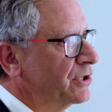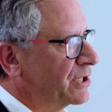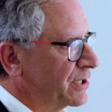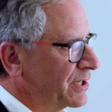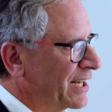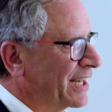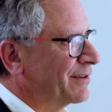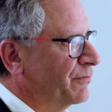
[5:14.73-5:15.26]
you can
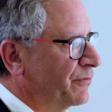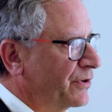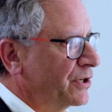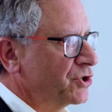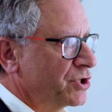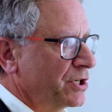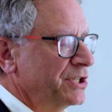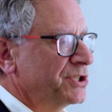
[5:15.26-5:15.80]
like
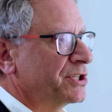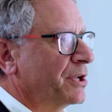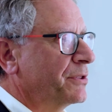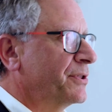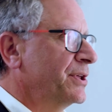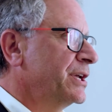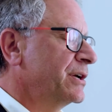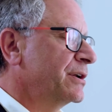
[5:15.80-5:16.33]
virtually start
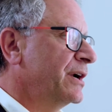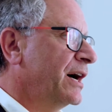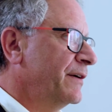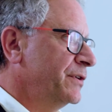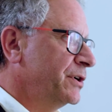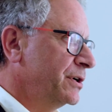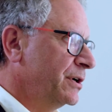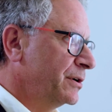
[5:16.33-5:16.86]
thinking of how
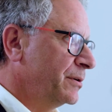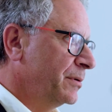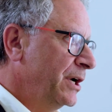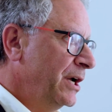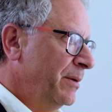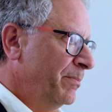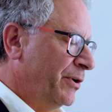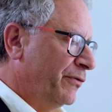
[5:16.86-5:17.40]
you're going to
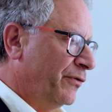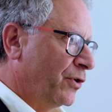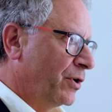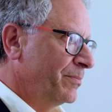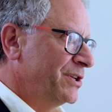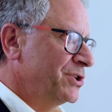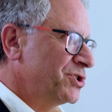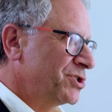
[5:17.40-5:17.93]
perform
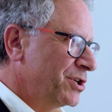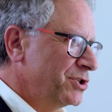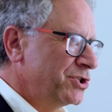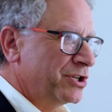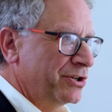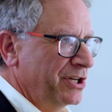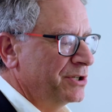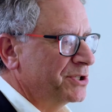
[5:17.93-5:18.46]
the
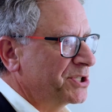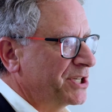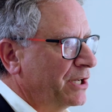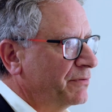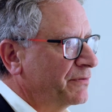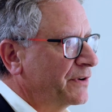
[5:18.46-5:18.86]
surgery yourself.